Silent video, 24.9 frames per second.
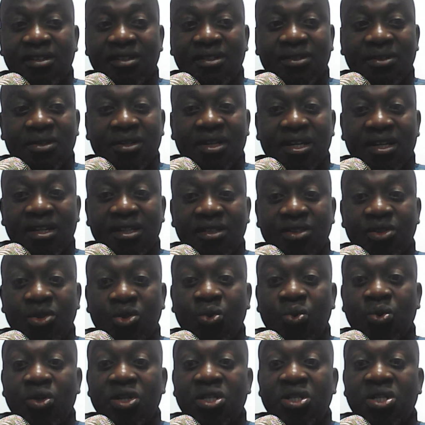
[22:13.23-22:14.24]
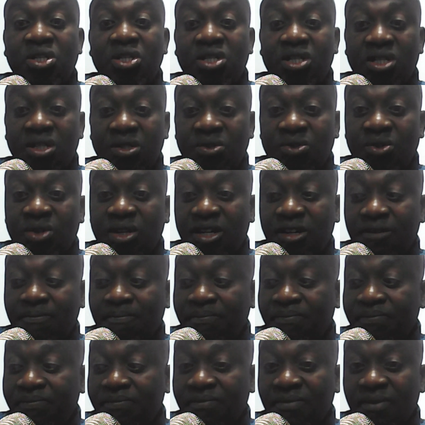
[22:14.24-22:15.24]
Okay? To his
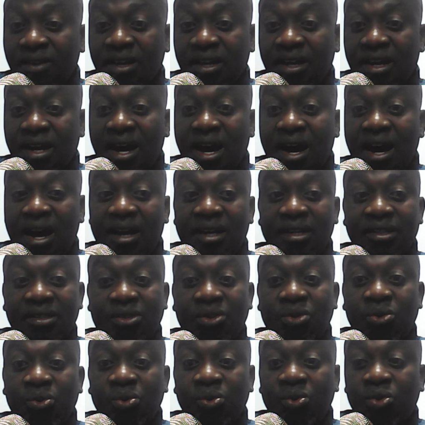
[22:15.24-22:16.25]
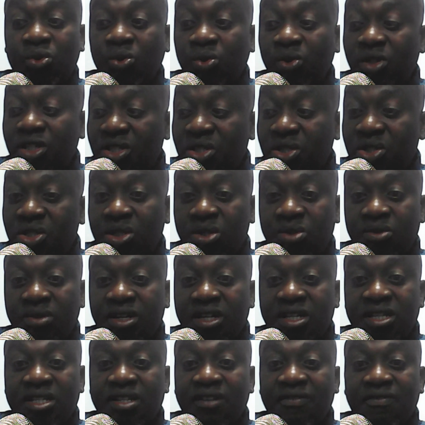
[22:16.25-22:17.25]
children,
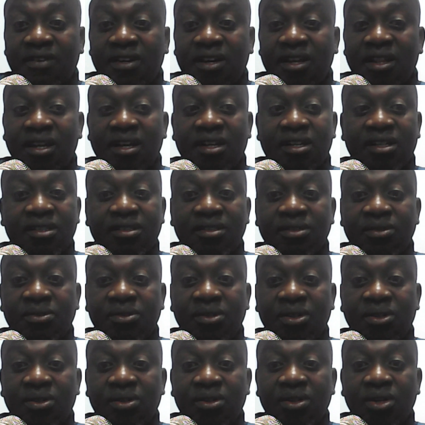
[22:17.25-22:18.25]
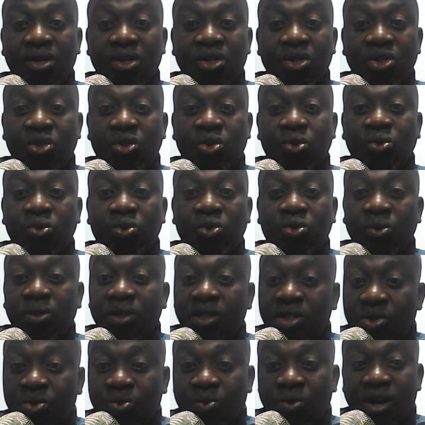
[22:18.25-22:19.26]
he's a father. You know? To
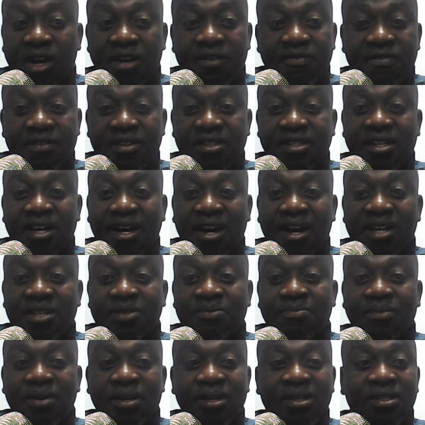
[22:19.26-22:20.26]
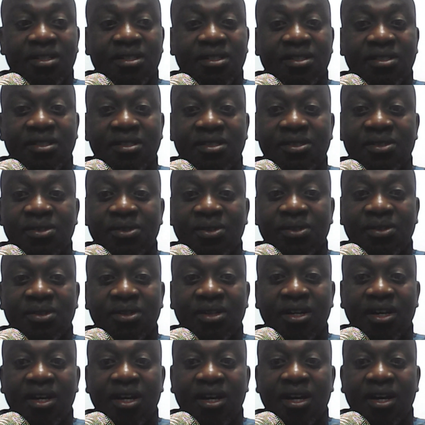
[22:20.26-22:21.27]
his wife, he's a husband. You know?
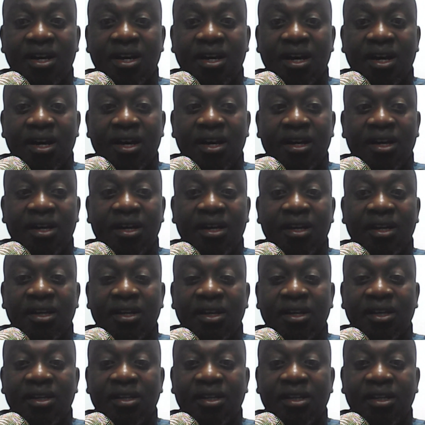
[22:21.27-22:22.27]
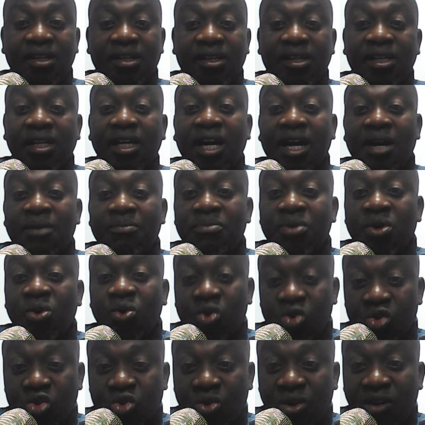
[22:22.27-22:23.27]
He can be
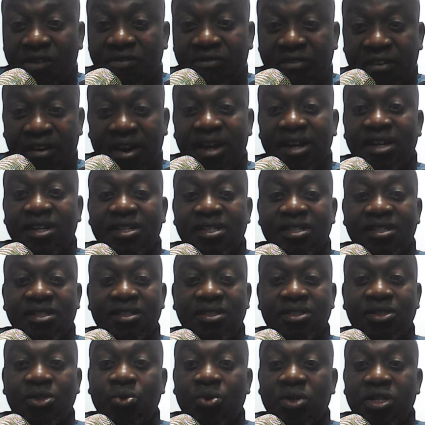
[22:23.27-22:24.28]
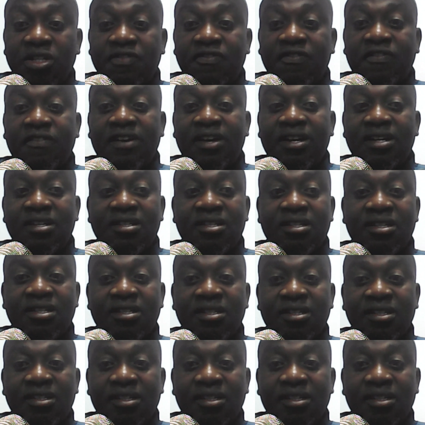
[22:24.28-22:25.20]
also a friend to his friends.